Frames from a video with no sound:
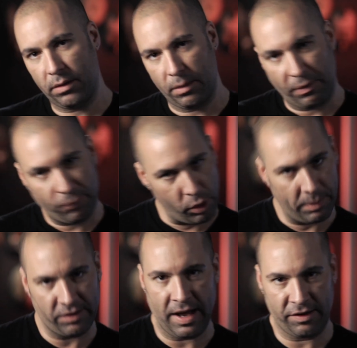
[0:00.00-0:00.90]
the
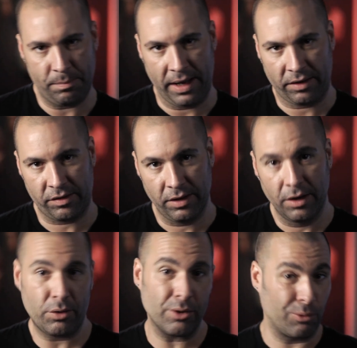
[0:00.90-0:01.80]
performance aspects,
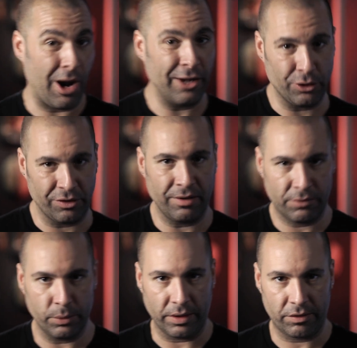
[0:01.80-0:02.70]
sort of Roger's
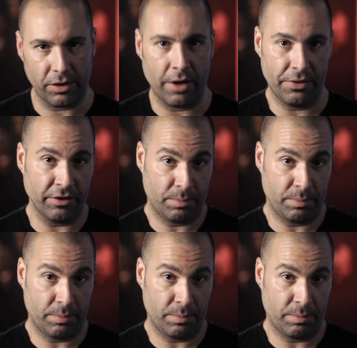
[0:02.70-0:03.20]
influence on this